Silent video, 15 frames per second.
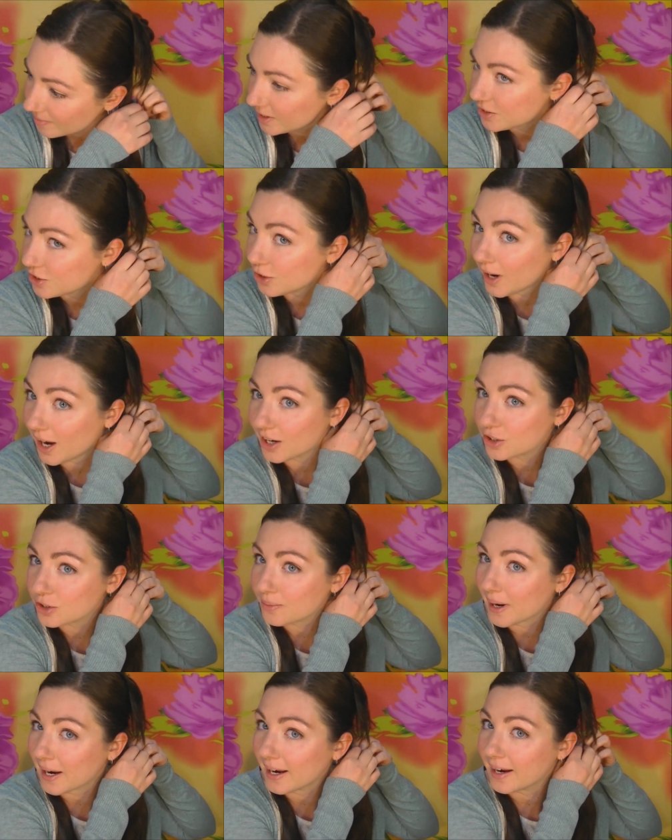too harsh on
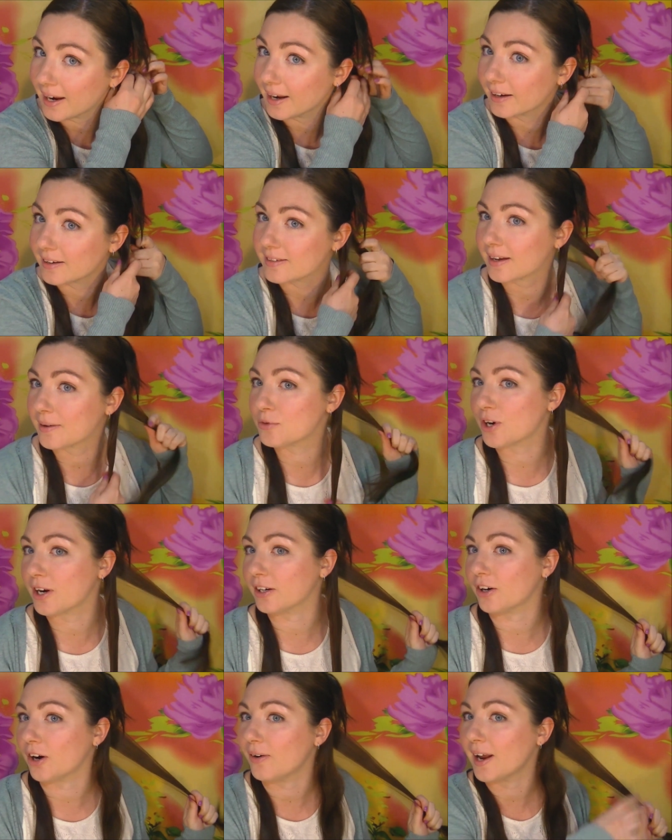my hair because I am trying to
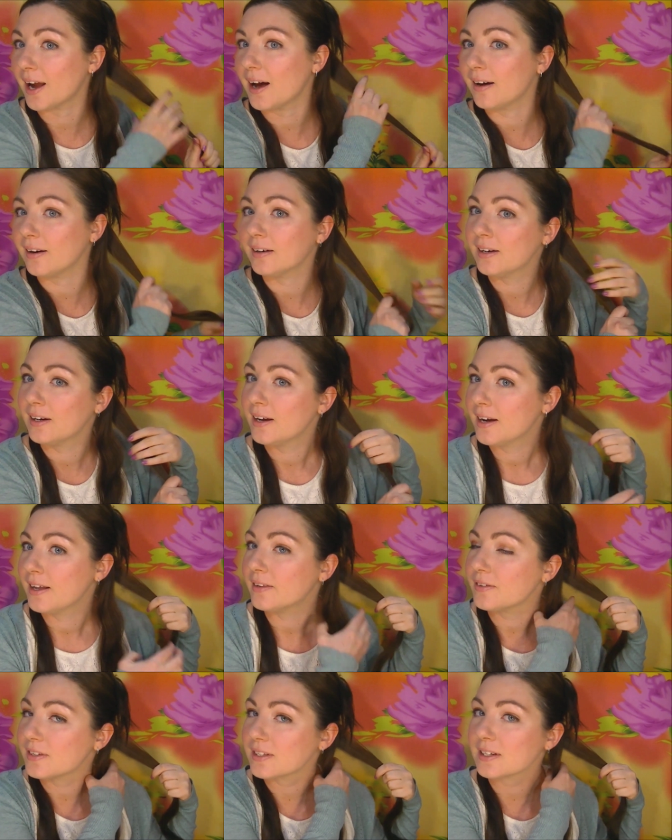grow it out.
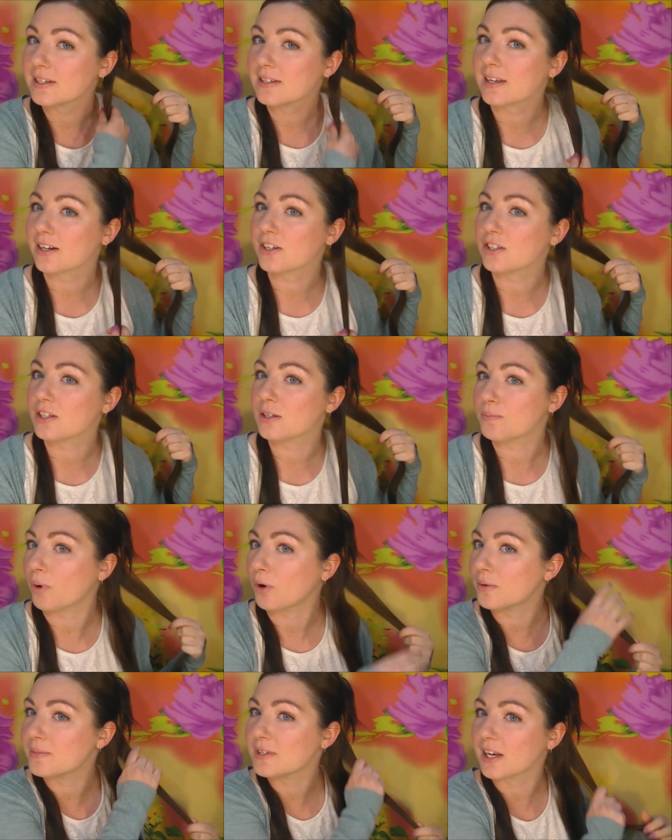I'm just going to section this
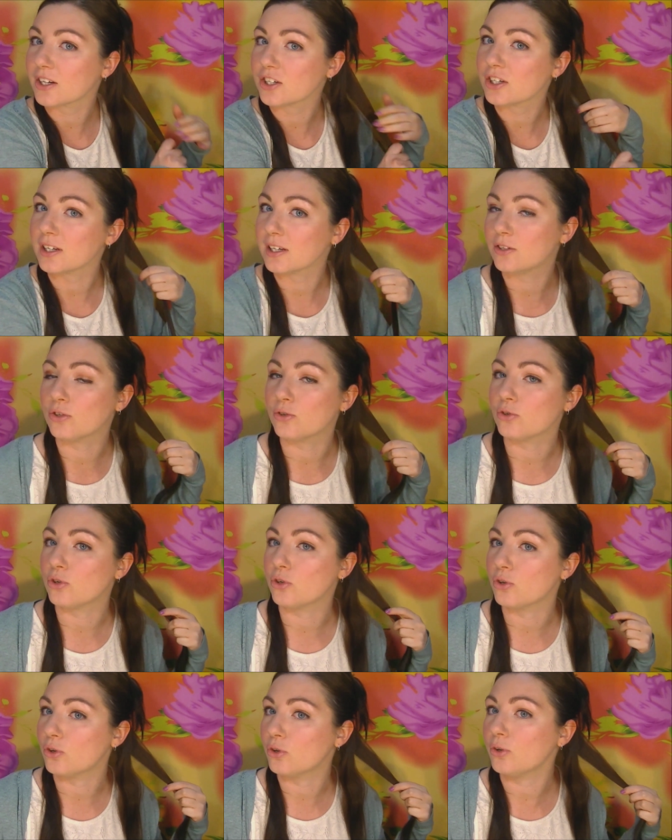bottom section into
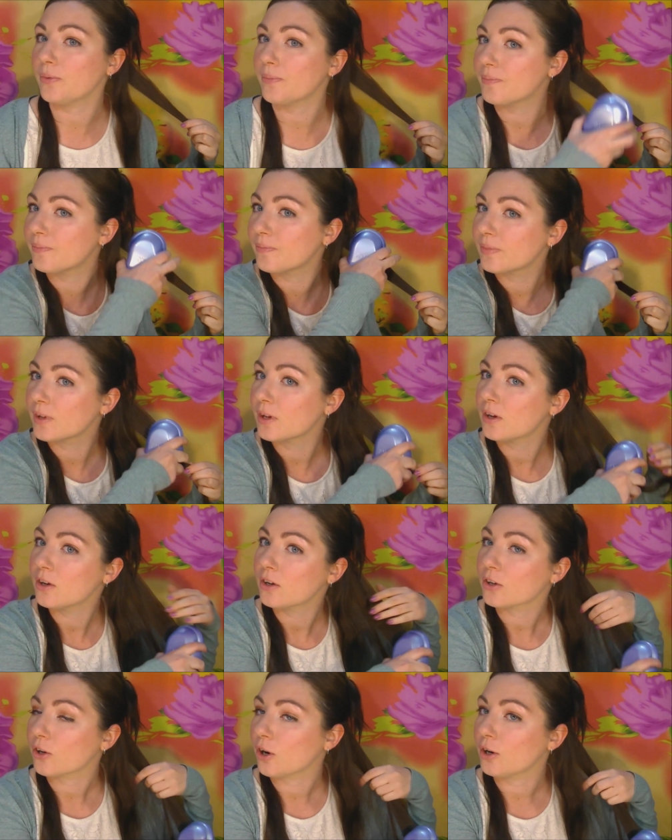two.
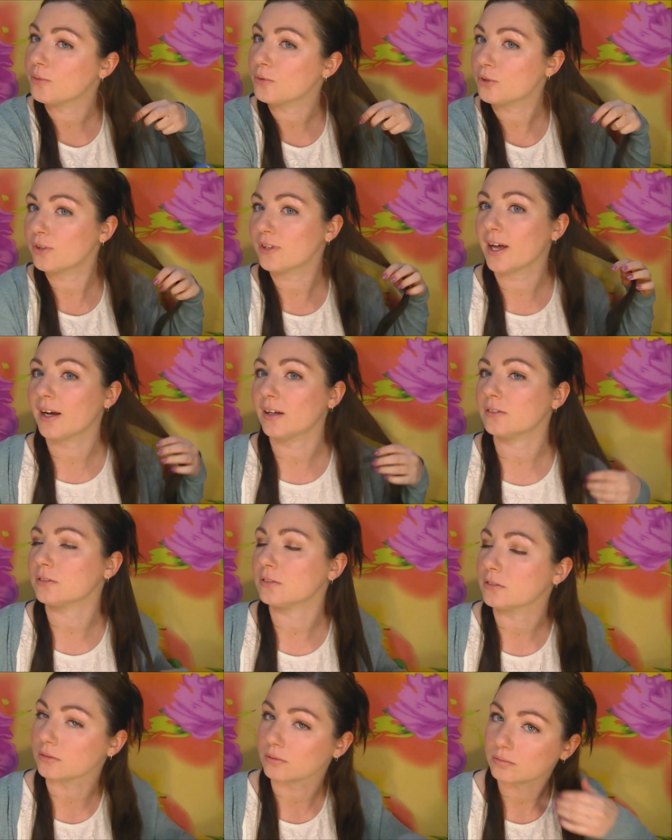Comb through that.
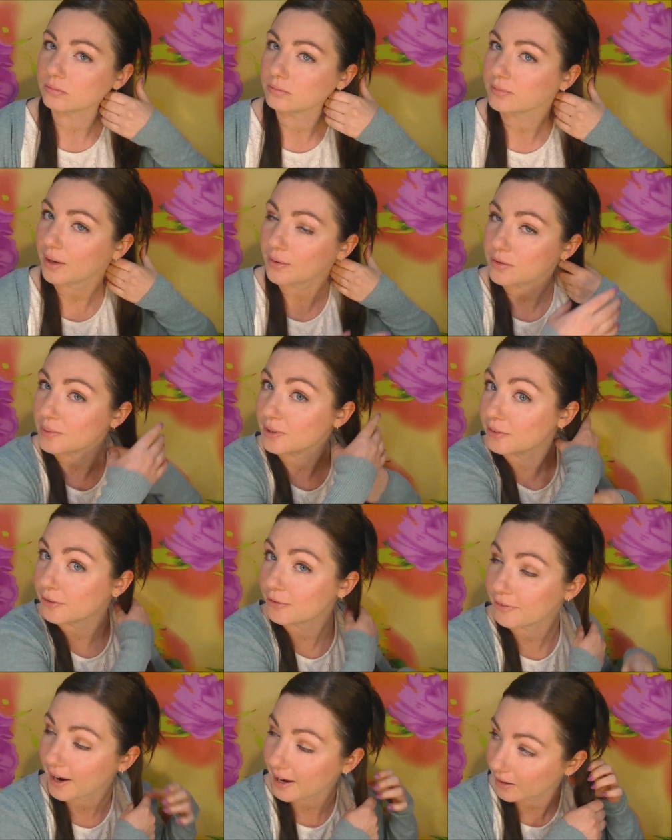That was a bit of a
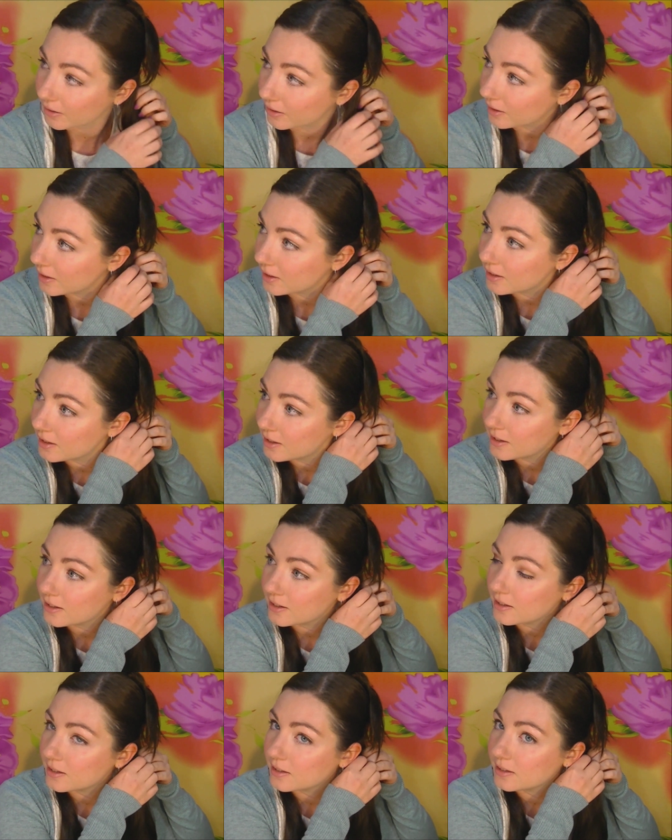fail.
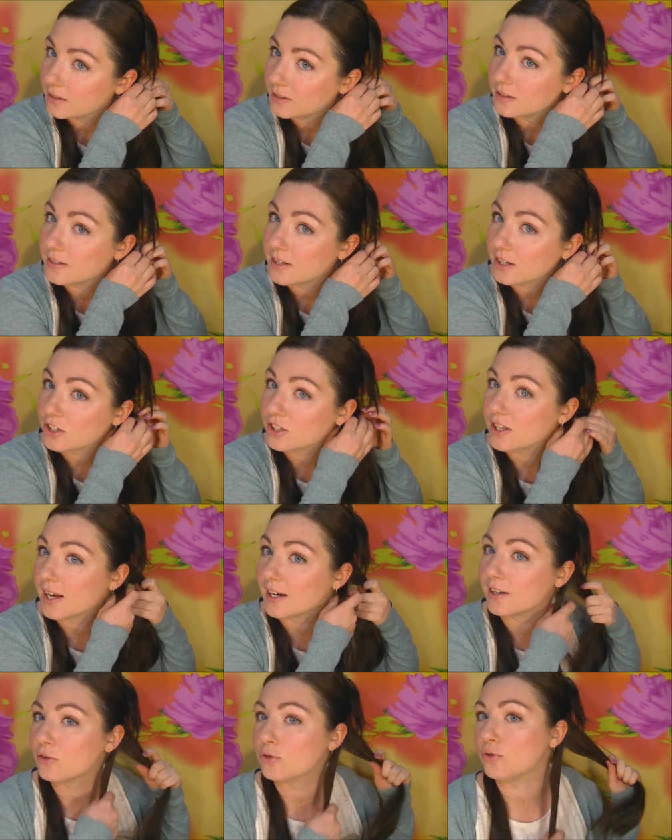Section
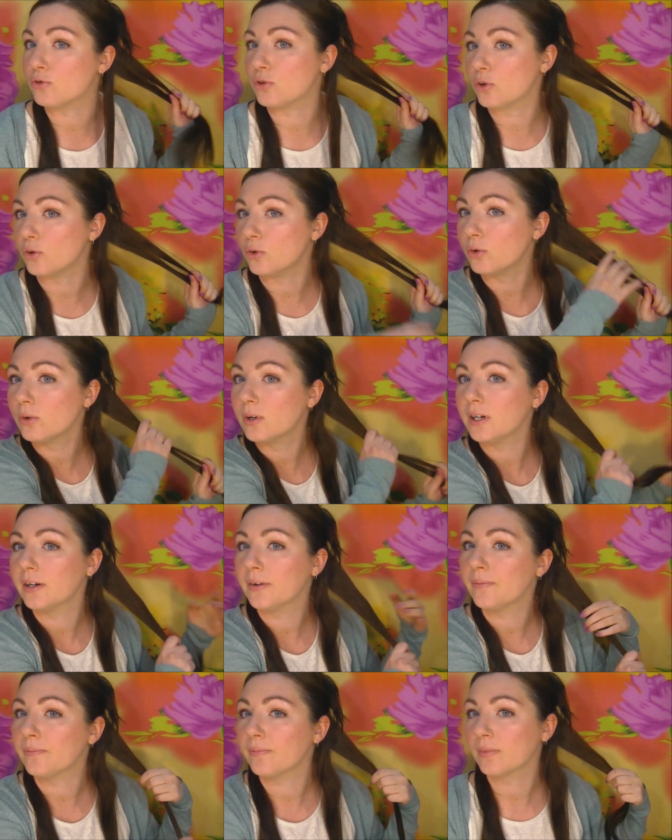that into two.
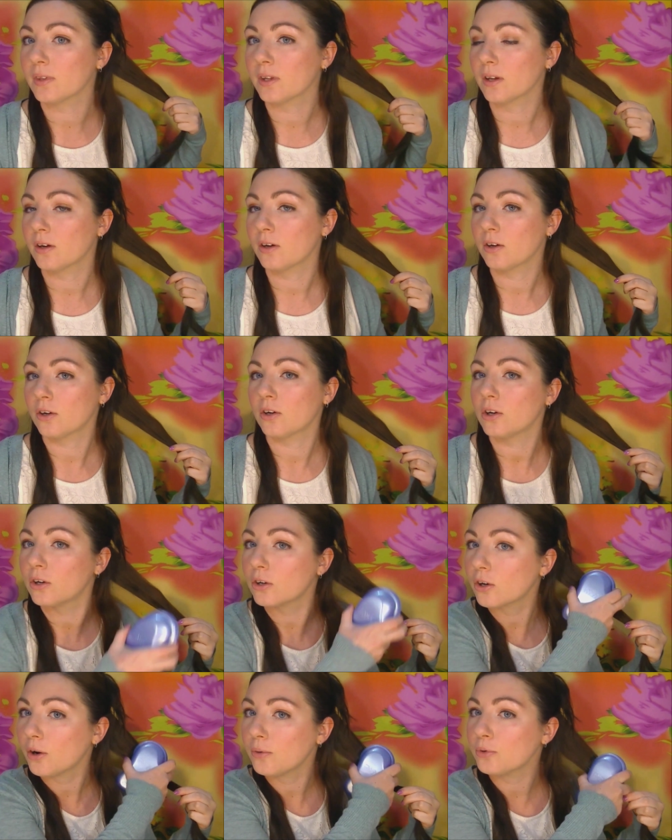Comb